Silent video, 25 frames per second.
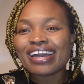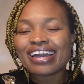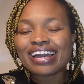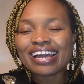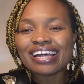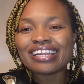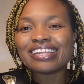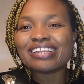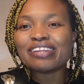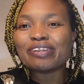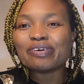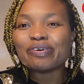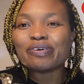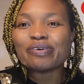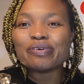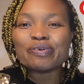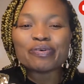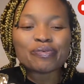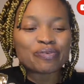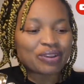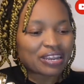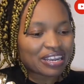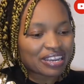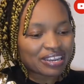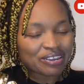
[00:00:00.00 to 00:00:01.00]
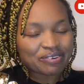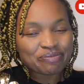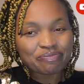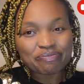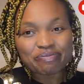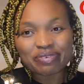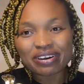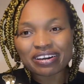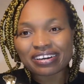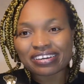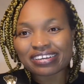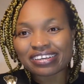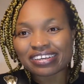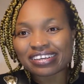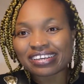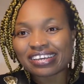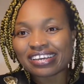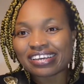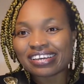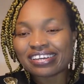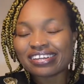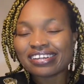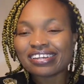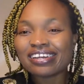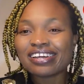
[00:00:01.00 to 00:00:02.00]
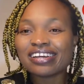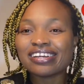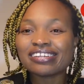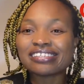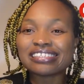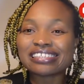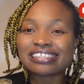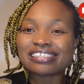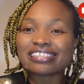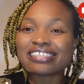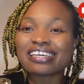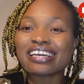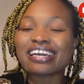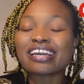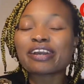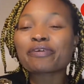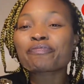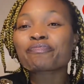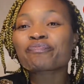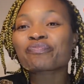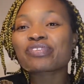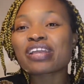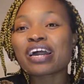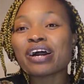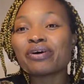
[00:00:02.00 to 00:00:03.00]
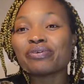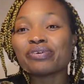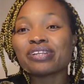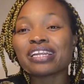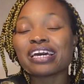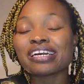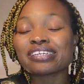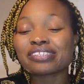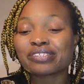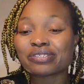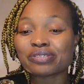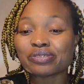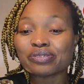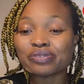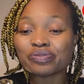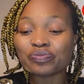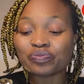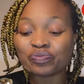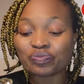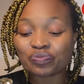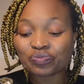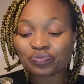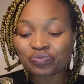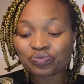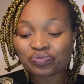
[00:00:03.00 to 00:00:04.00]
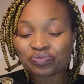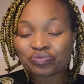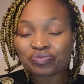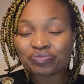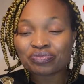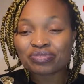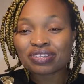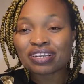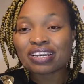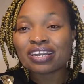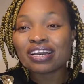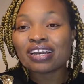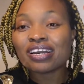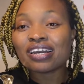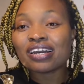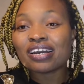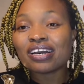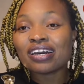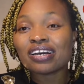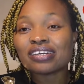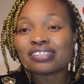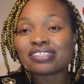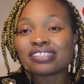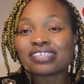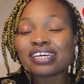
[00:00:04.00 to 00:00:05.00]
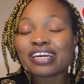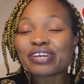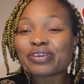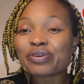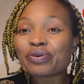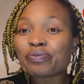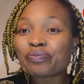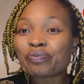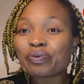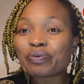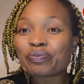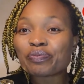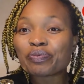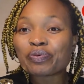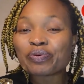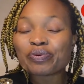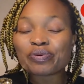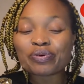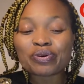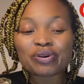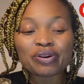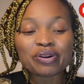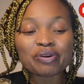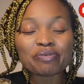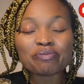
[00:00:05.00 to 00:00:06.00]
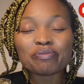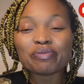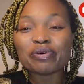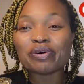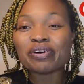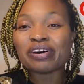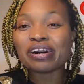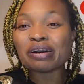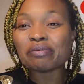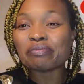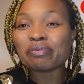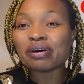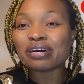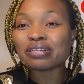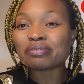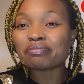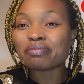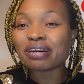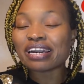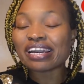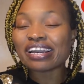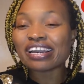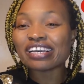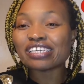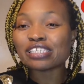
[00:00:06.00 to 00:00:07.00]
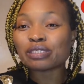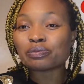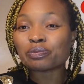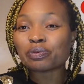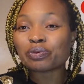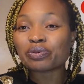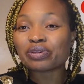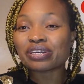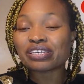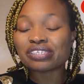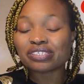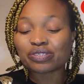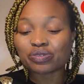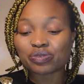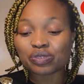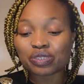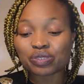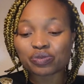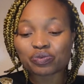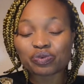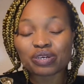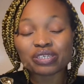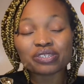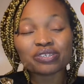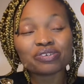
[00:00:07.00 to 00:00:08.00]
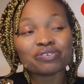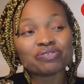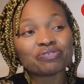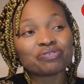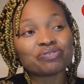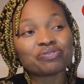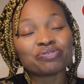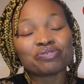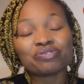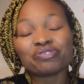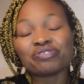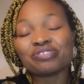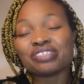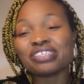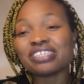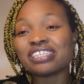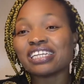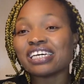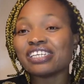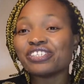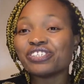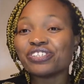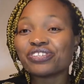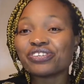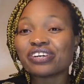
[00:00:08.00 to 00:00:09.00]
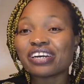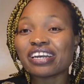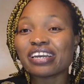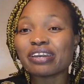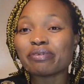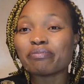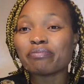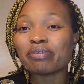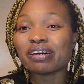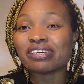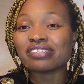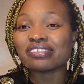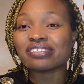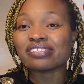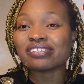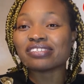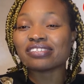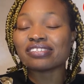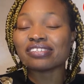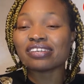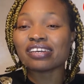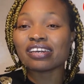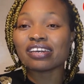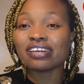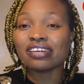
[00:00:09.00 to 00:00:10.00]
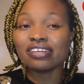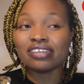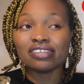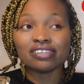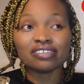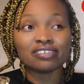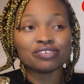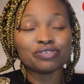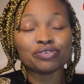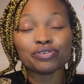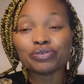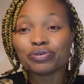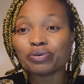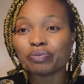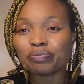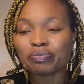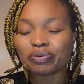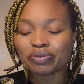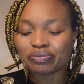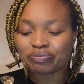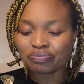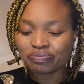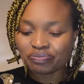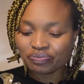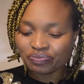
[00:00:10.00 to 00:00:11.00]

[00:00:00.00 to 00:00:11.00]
Hello, welcome back again. Today, I would like to tell you people more about my experience with one of the Nigerian embassies here in Europe.